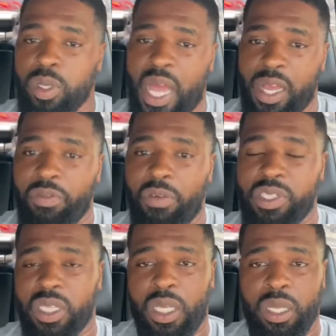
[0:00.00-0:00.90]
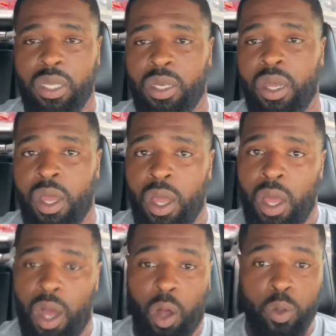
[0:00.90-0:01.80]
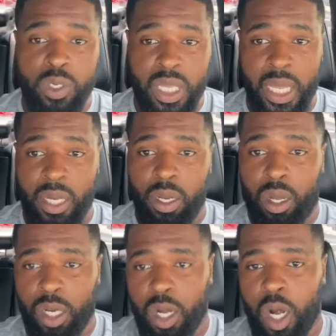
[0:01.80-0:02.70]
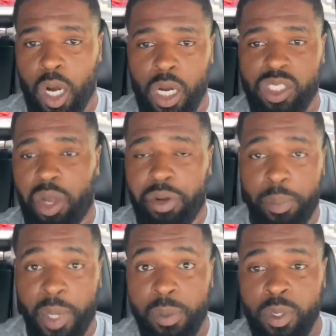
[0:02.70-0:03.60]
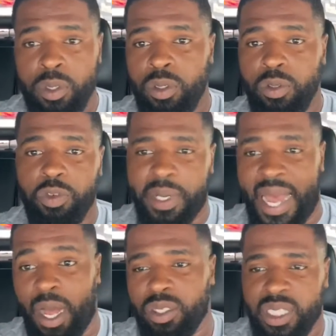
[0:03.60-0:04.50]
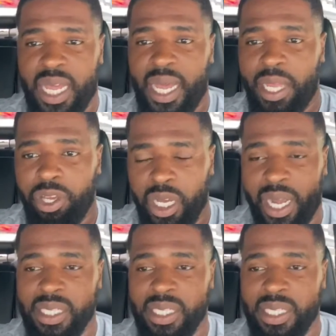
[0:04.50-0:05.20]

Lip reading: like if you ever seen old tint on a car and starting to bubble from the outside, you can kind of